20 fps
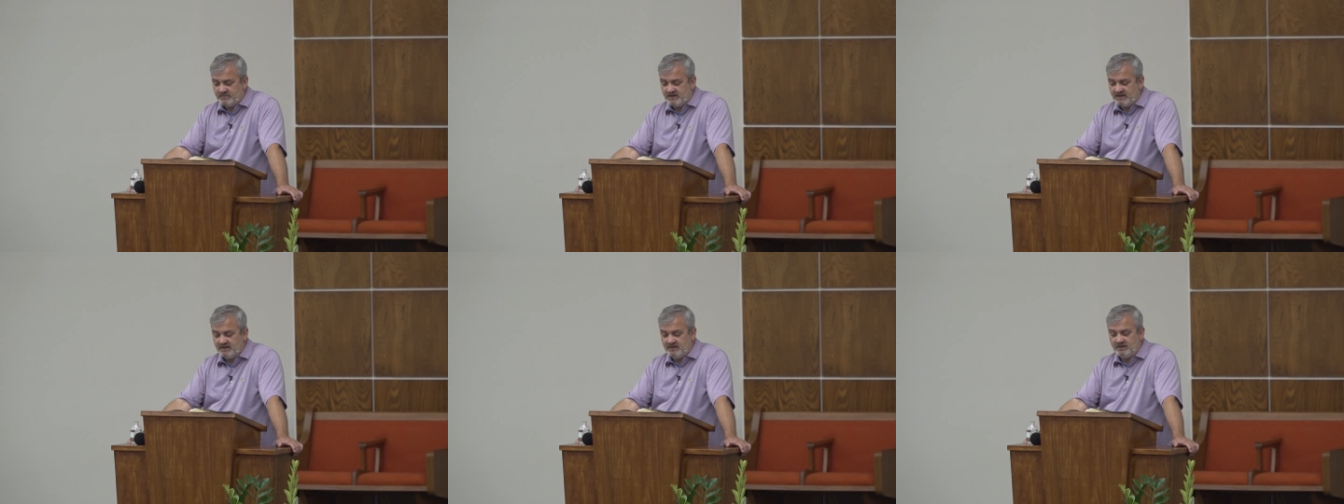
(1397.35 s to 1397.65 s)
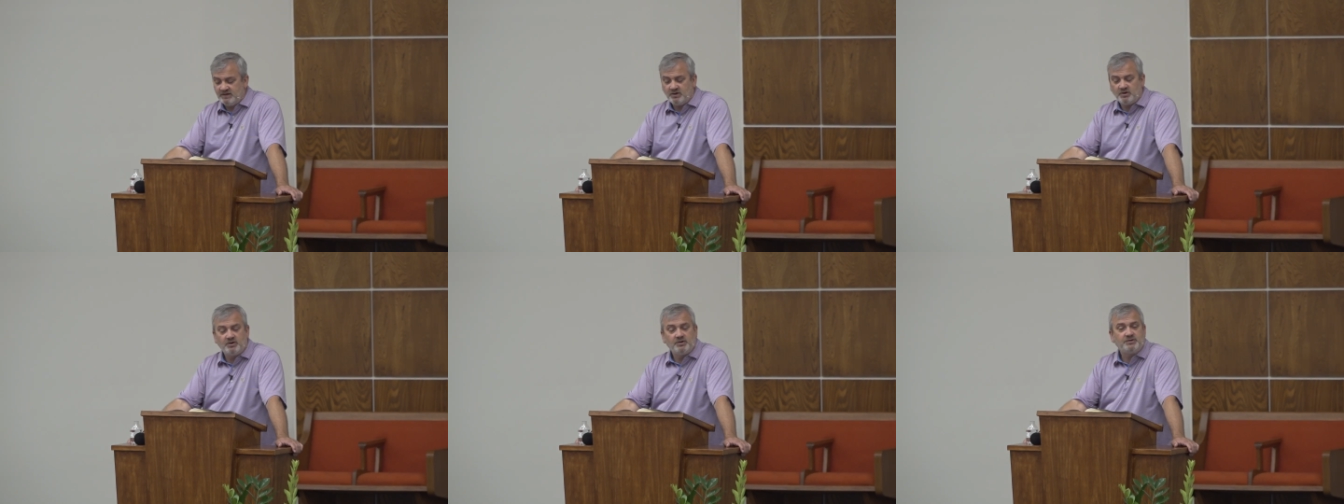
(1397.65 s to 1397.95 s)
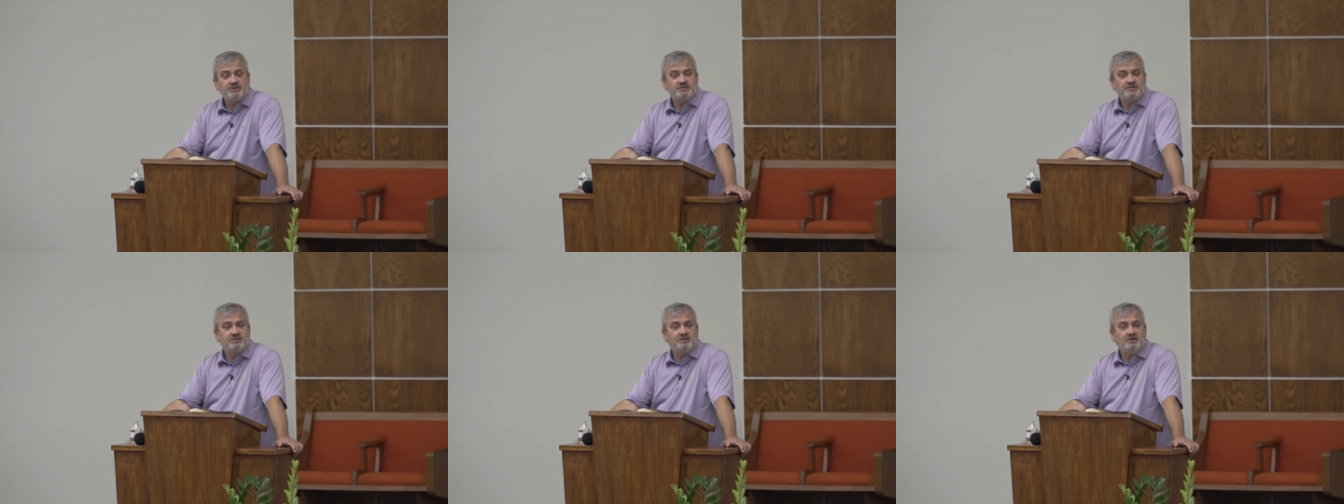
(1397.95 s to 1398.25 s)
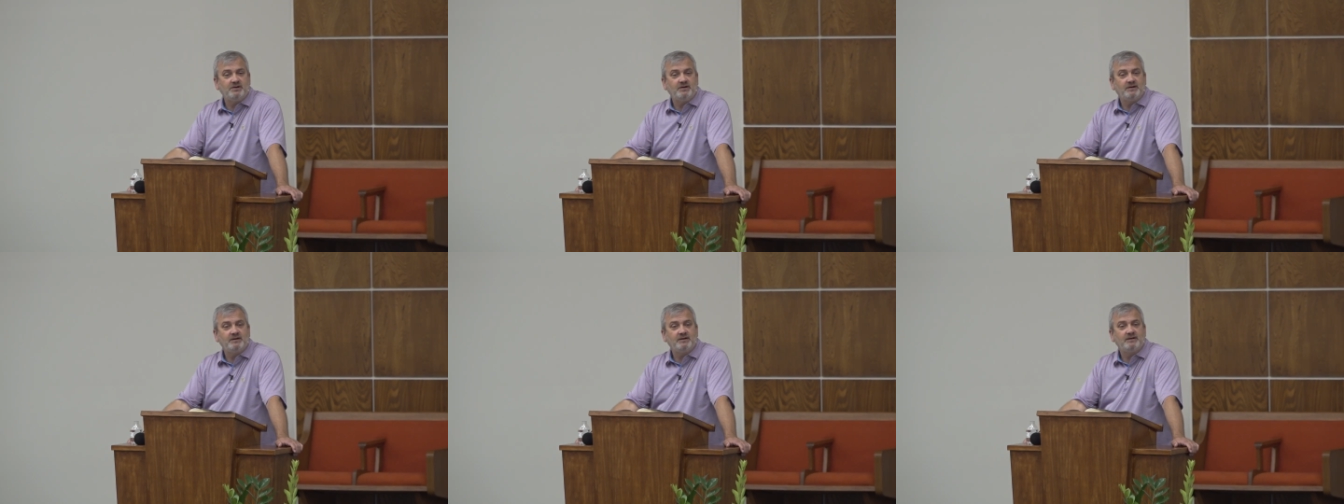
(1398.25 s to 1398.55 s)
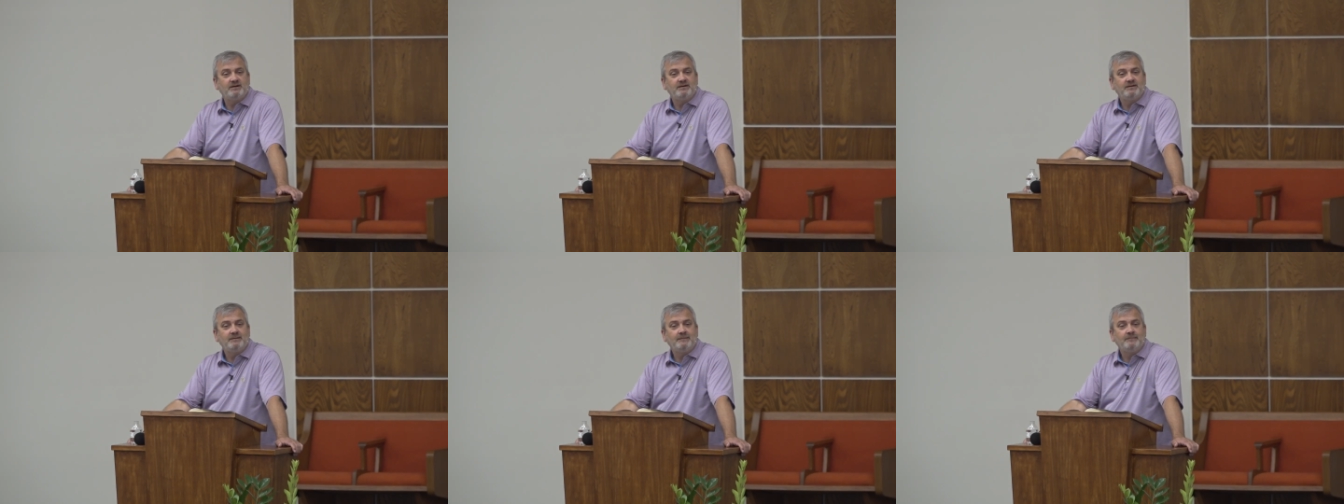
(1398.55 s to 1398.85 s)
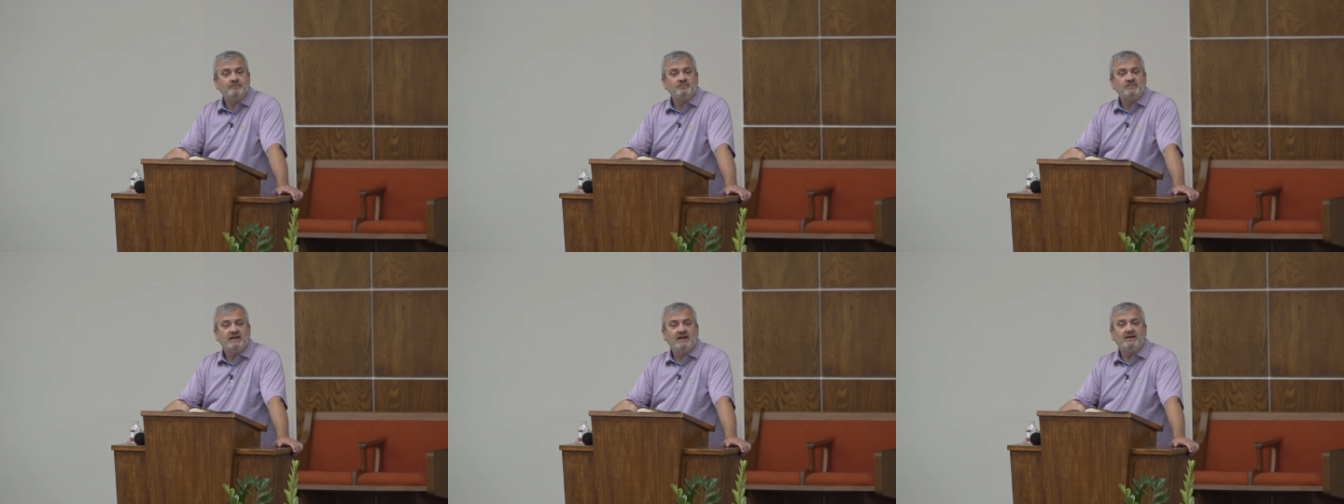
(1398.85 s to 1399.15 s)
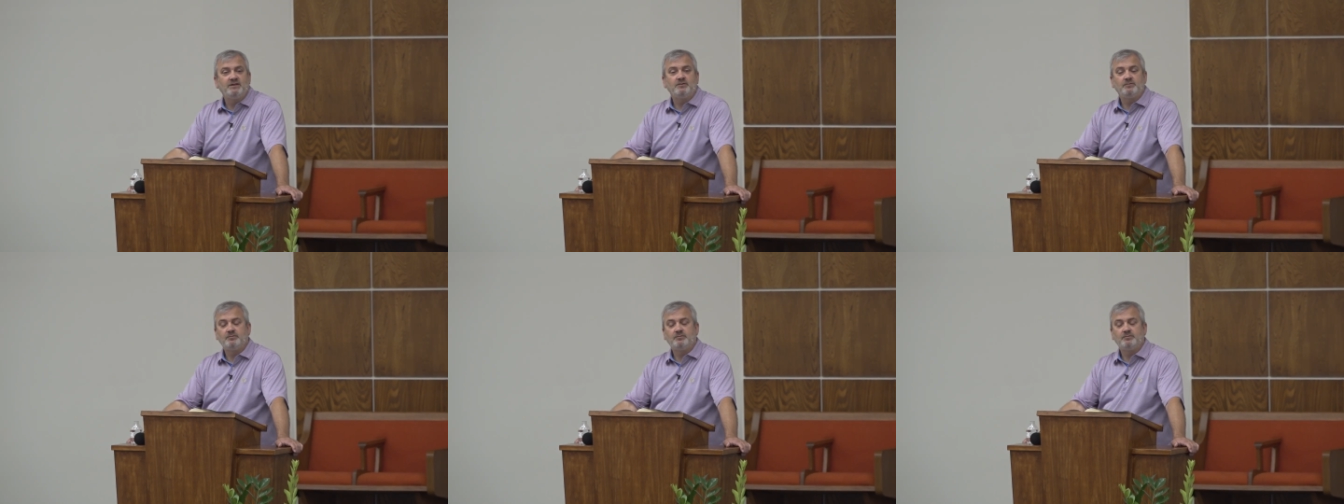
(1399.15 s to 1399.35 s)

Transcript: and the earth shook and